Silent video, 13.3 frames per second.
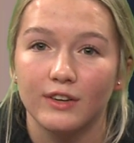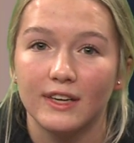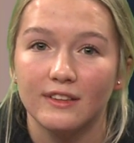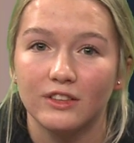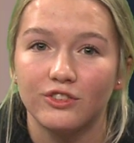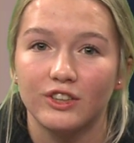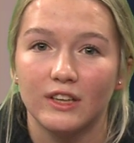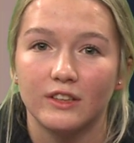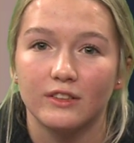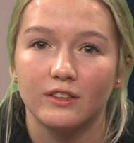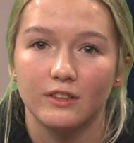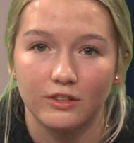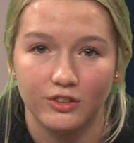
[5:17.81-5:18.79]
race, and
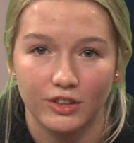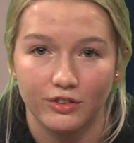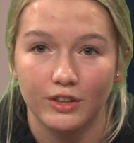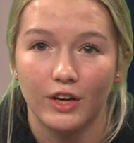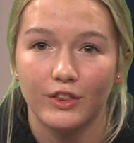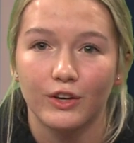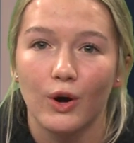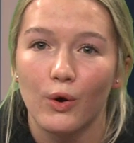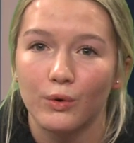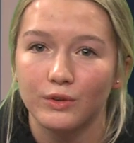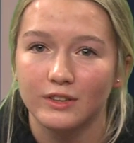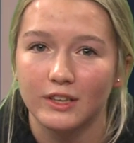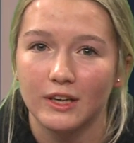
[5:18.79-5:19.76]
gender to their children on their
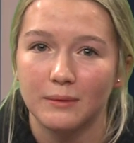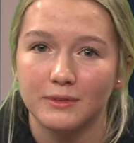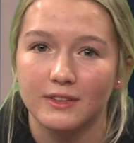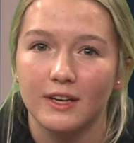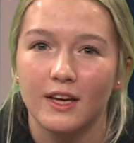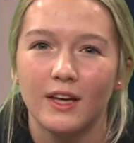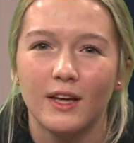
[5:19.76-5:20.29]
own terms.